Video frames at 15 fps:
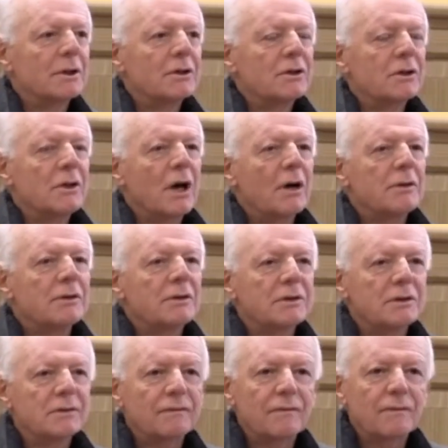So now
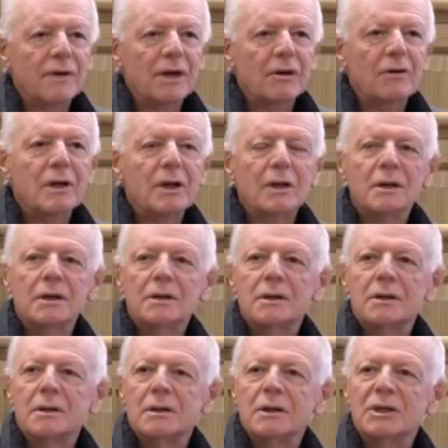this flickering
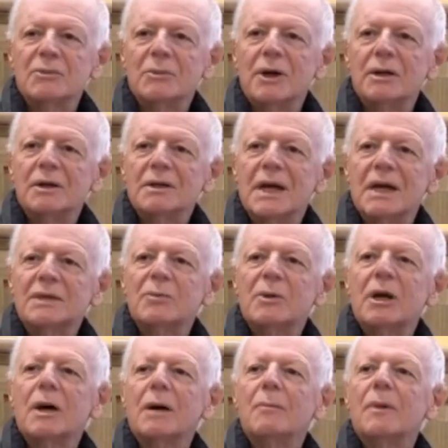experience has
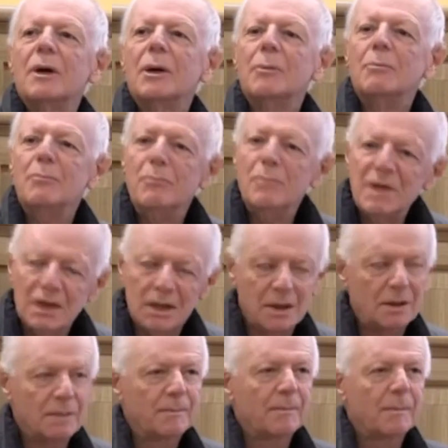become me.
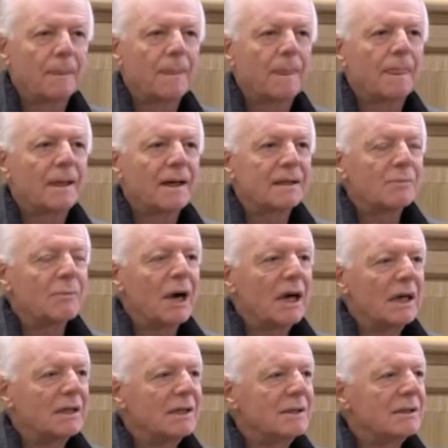That's my
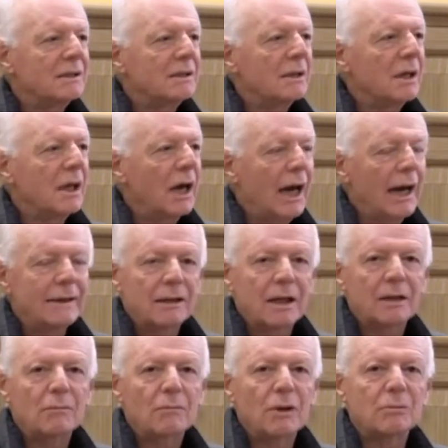identity at
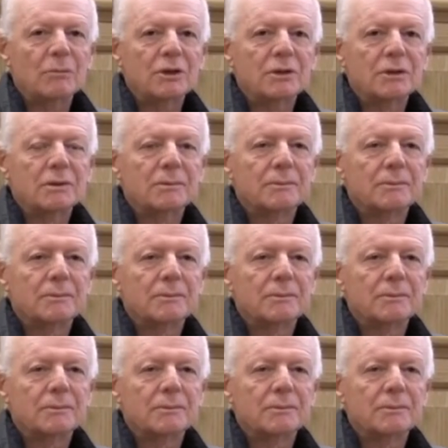that moment.